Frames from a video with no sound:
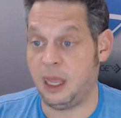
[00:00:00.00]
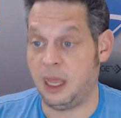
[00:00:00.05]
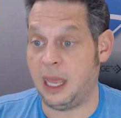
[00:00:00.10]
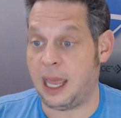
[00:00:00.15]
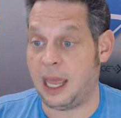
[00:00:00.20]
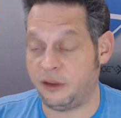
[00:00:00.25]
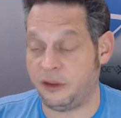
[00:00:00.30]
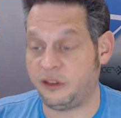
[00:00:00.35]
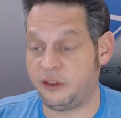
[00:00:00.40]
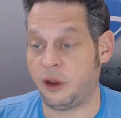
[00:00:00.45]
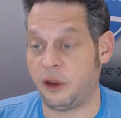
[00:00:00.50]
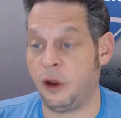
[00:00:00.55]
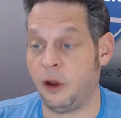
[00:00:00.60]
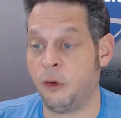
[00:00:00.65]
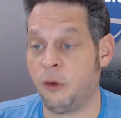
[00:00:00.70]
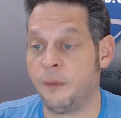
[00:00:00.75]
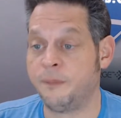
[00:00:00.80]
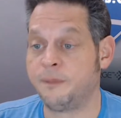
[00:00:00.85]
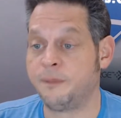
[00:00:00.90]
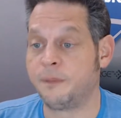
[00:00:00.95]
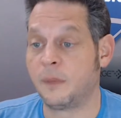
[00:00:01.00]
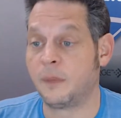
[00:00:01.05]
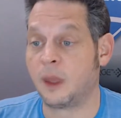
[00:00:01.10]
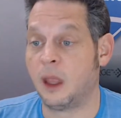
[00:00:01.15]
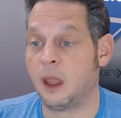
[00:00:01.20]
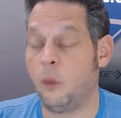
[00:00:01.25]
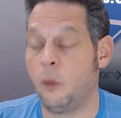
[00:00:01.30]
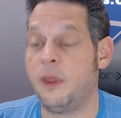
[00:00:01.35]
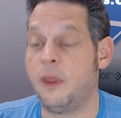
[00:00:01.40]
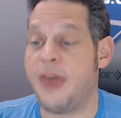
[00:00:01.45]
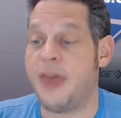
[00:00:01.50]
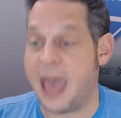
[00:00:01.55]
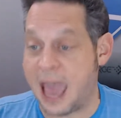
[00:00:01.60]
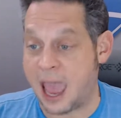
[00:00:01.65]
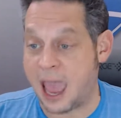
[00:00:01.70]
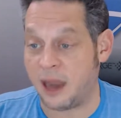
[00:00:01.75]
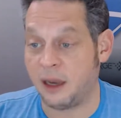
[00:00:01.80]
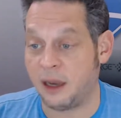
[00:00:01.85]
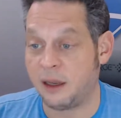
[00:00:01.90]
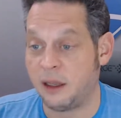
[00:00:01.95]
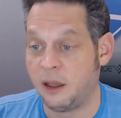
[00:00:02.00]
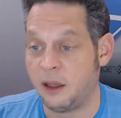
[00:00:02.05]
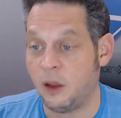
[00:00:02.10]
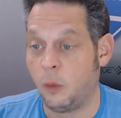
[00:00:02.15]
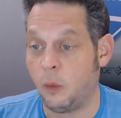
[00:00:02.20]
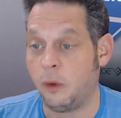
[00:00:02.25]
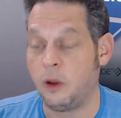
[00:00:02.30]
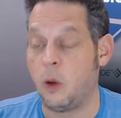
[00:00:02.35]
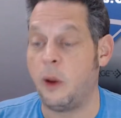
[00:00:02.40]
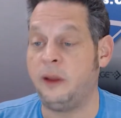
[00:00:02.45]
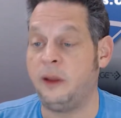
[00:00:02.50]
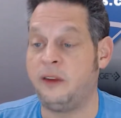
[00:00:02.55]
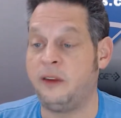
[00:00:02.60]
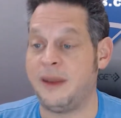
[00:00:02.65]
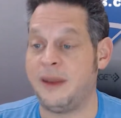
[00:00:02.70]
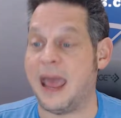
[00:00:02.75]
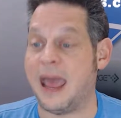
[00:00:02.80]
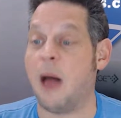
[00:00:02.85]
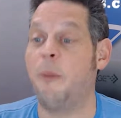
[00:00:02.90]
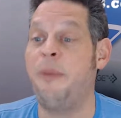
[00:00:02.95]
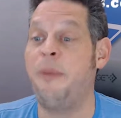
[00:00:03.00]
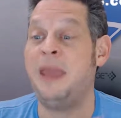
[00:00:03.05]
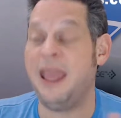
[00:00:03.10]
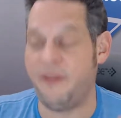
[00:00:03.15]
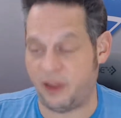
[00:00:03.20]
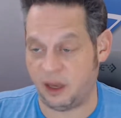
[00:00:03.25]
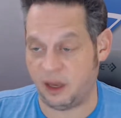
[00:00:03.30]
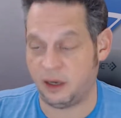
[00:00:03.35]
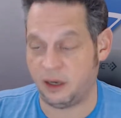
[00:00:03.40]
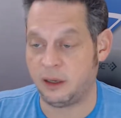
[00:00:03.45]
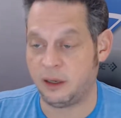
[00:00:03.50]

And so with that, we're going to now pivot